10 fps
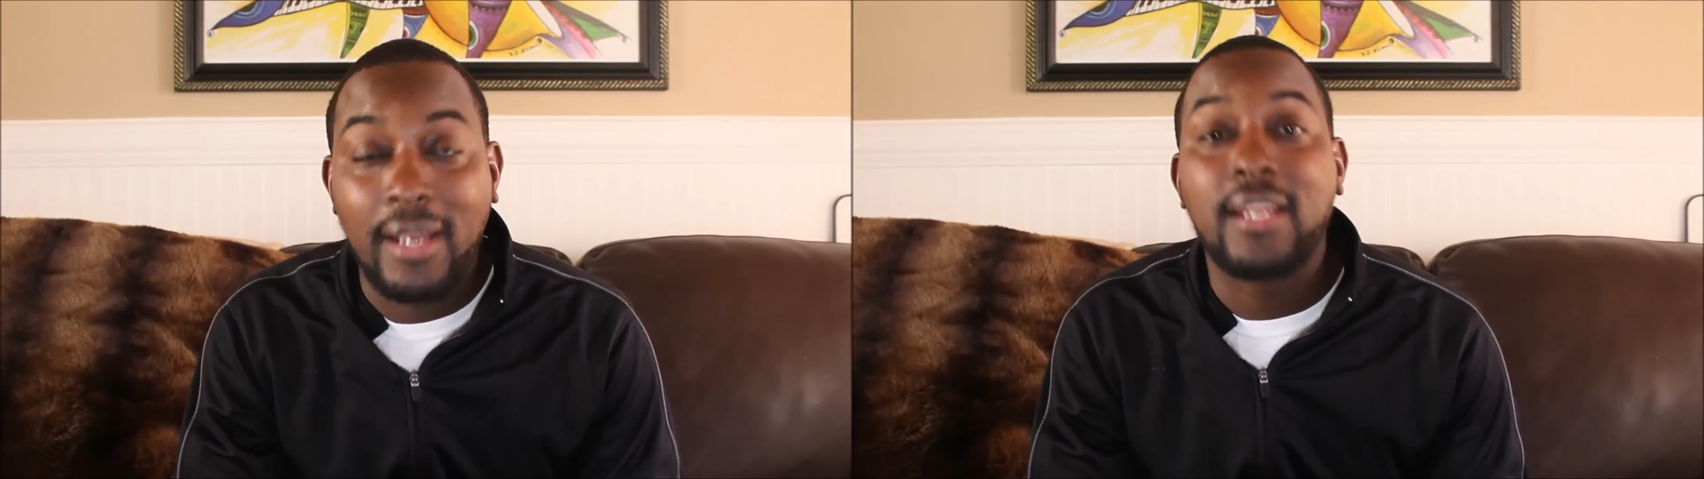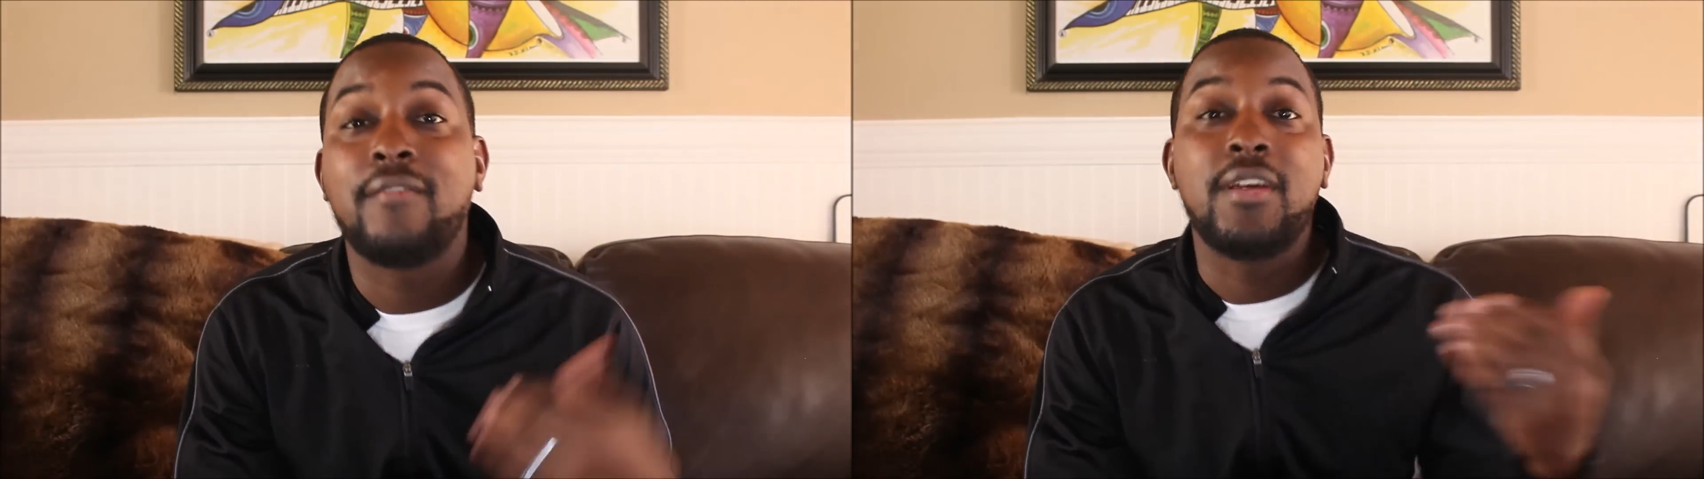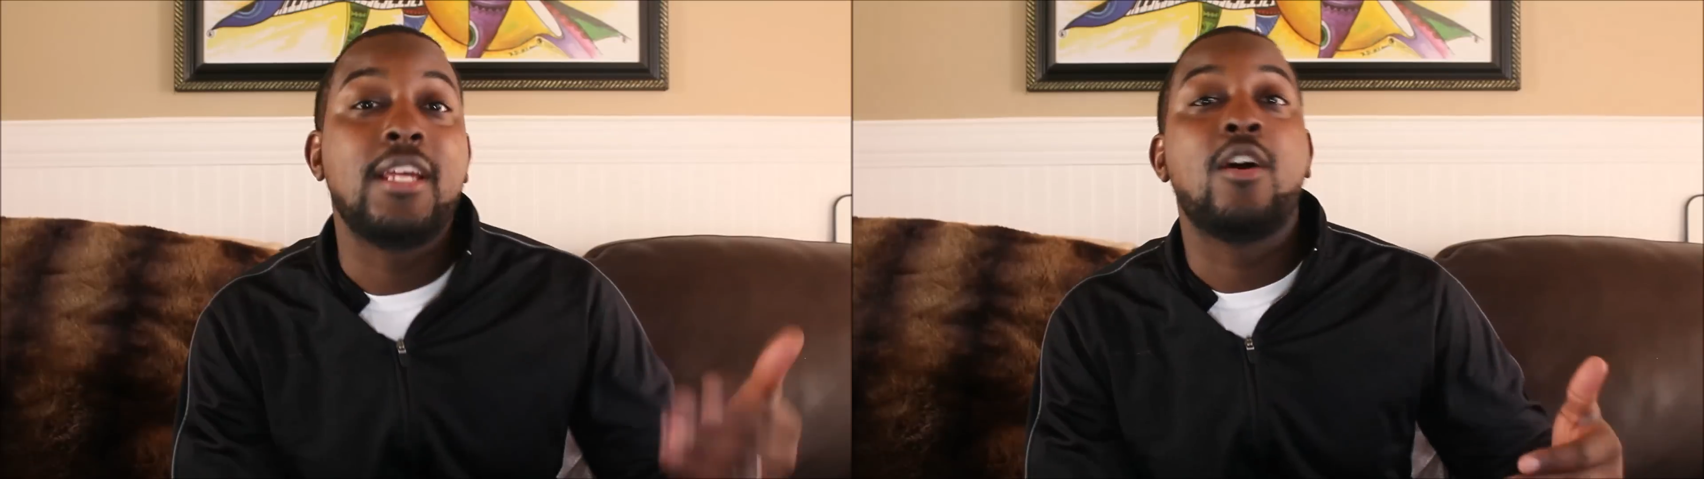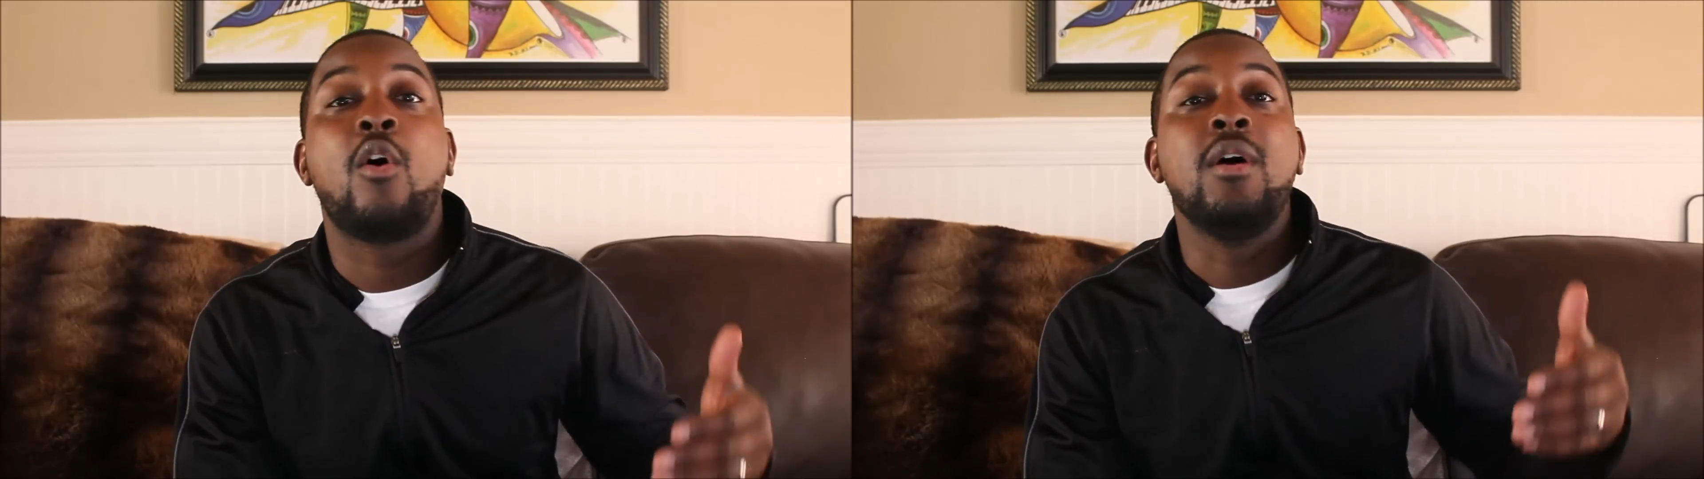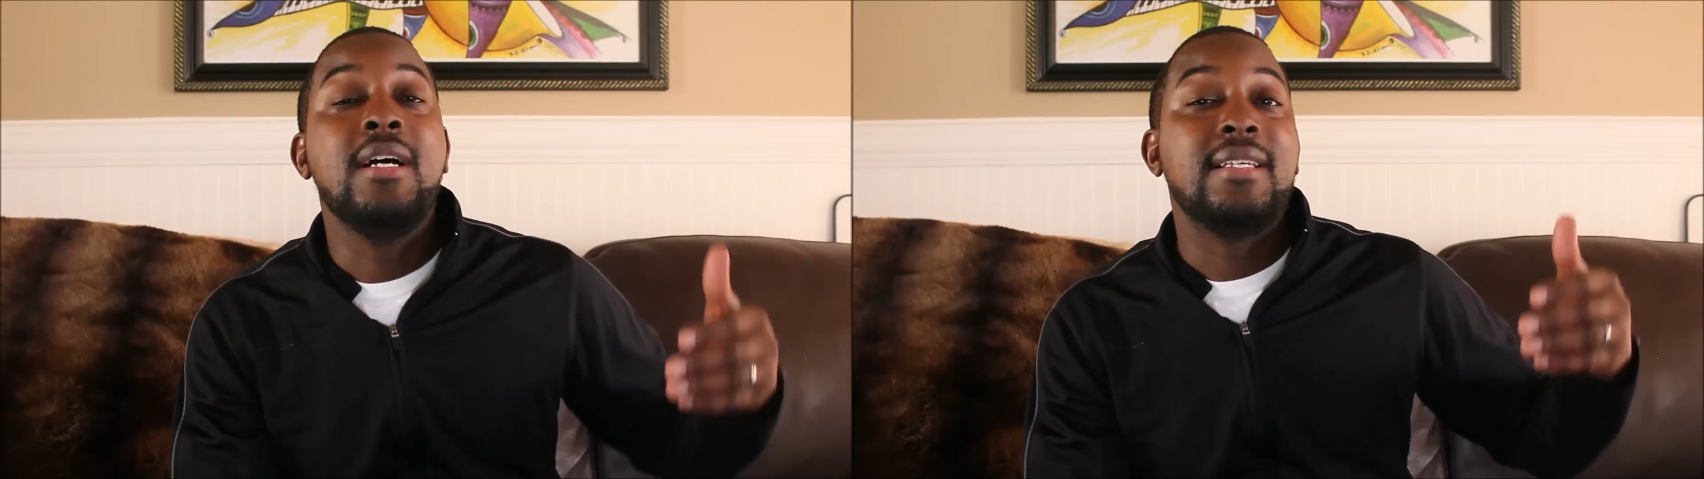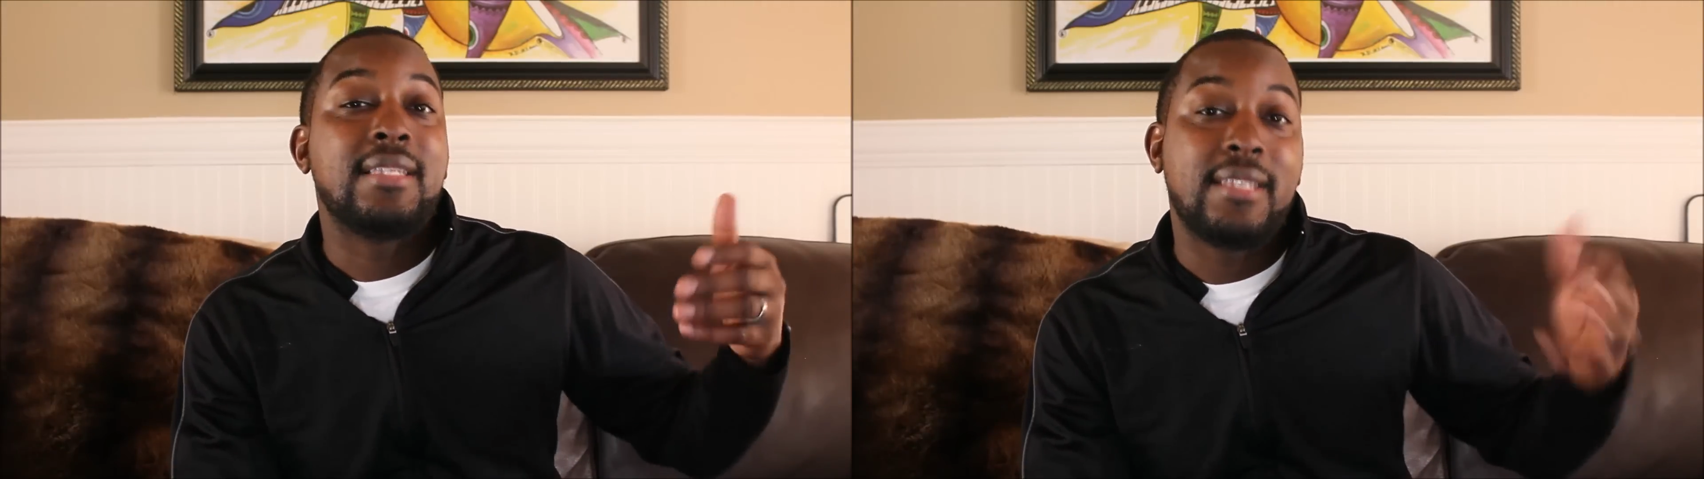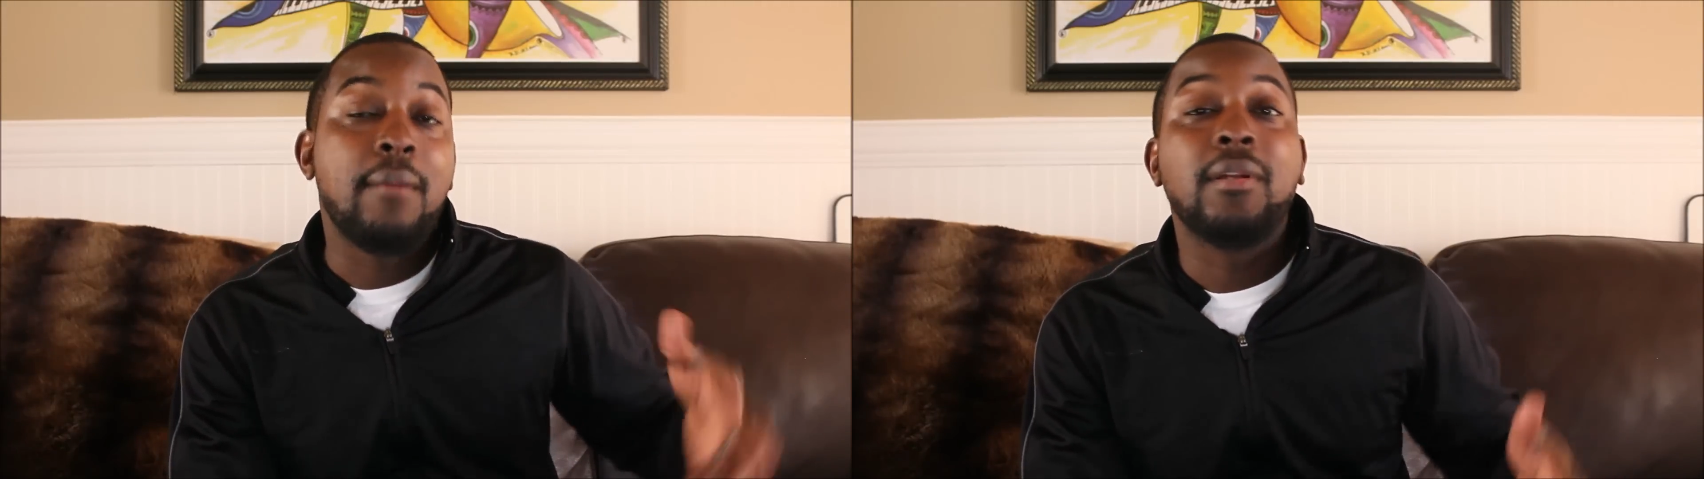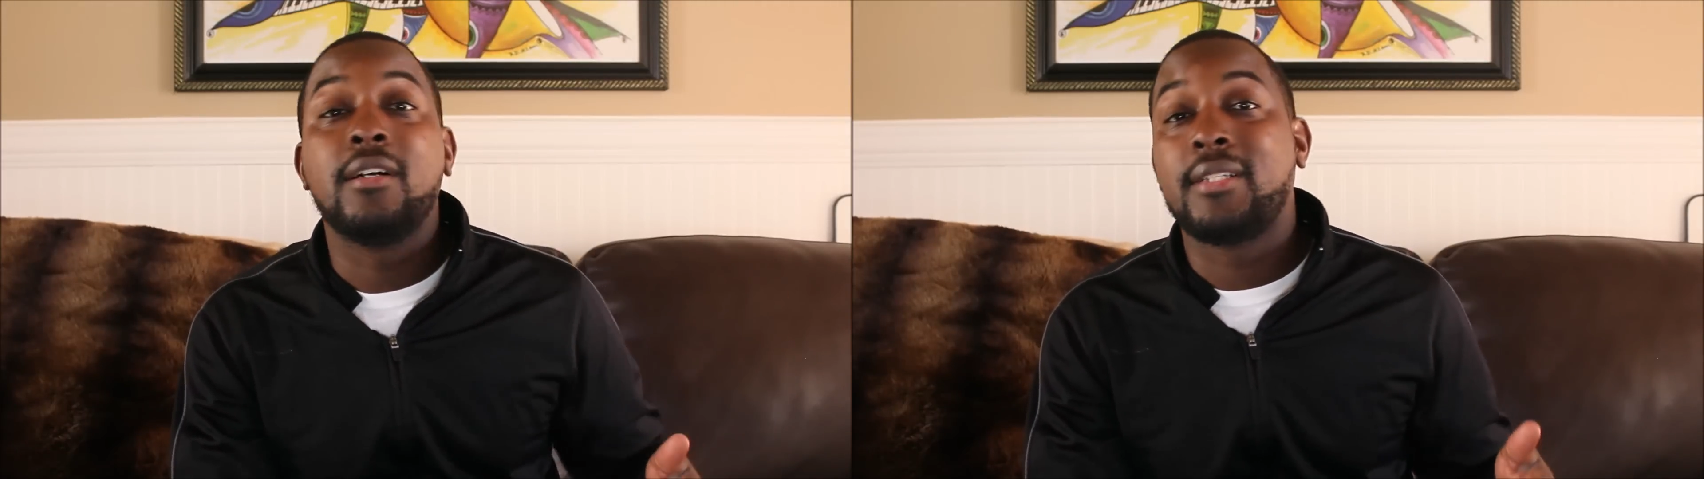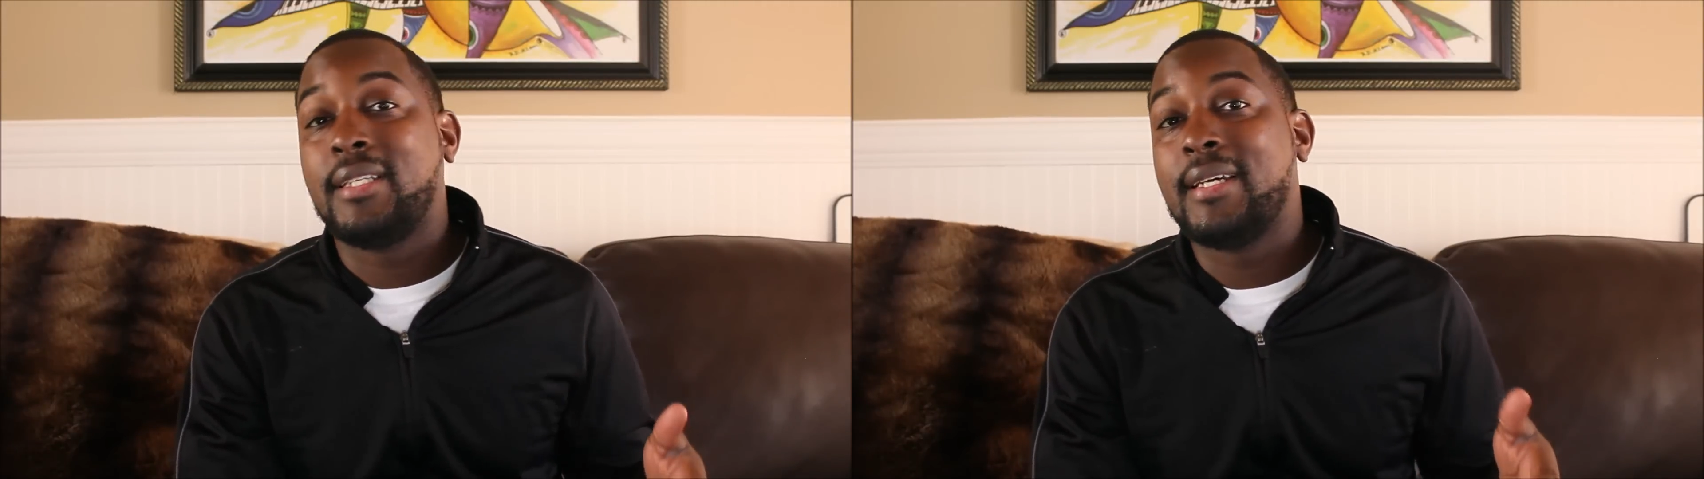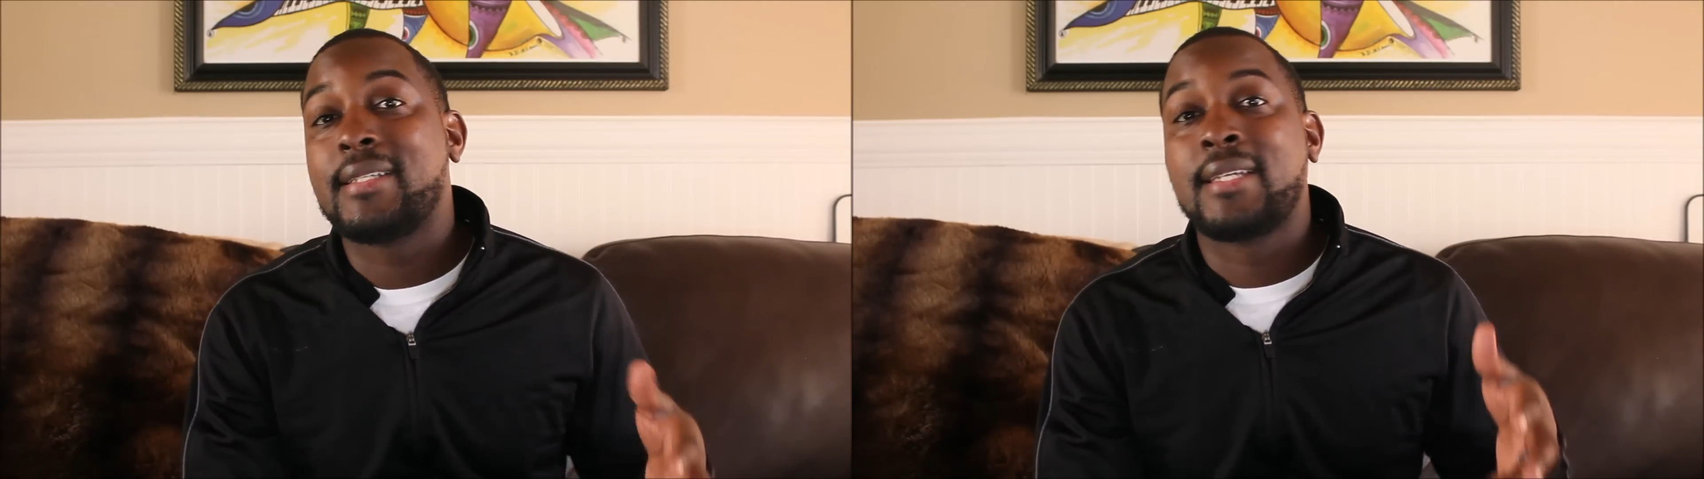I did a video similar to
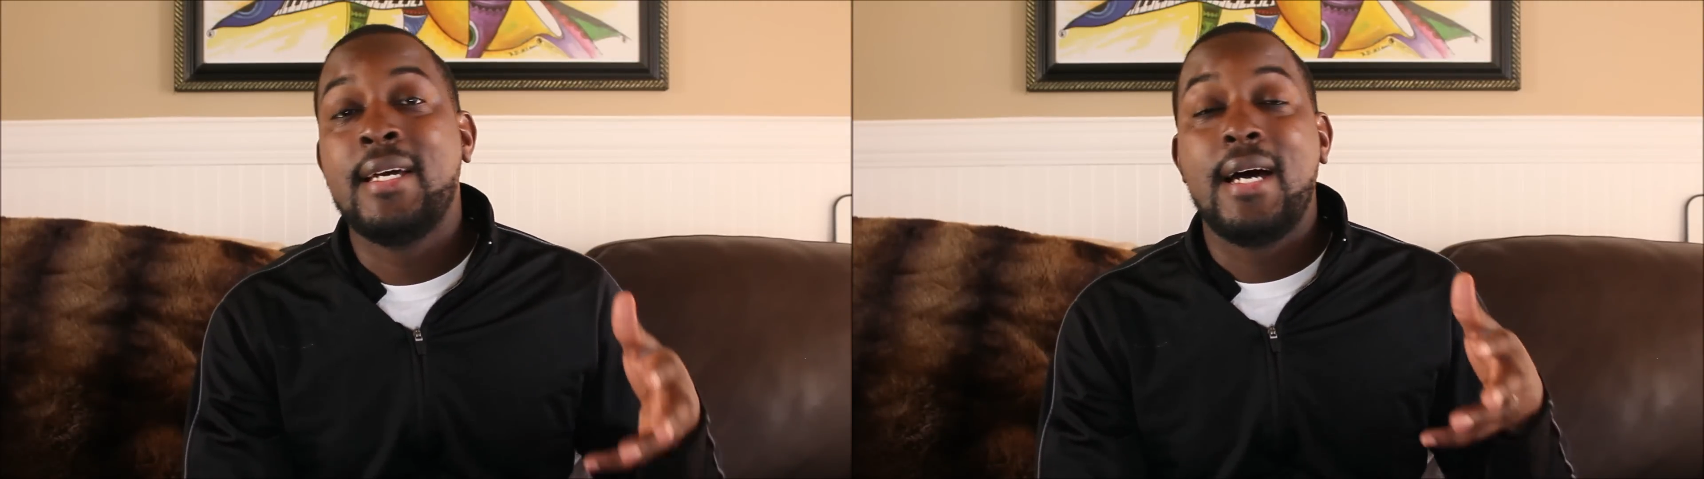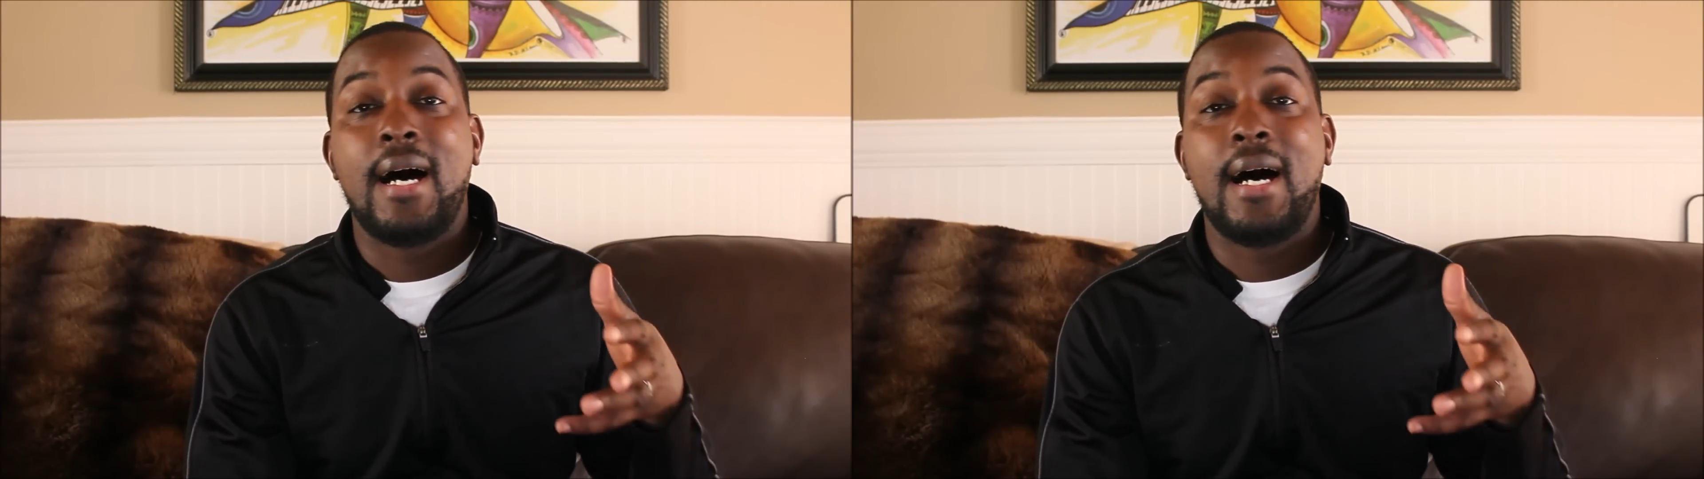this